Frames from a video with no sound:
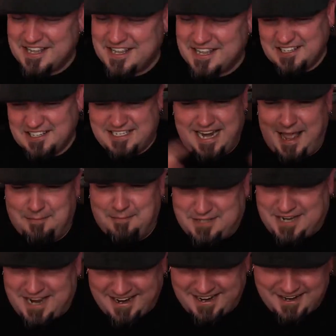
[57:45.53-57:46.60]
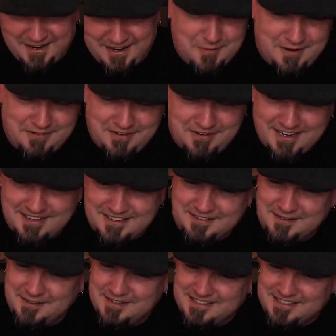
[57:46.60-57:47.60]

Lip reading: Snapchatting or whatever kids do these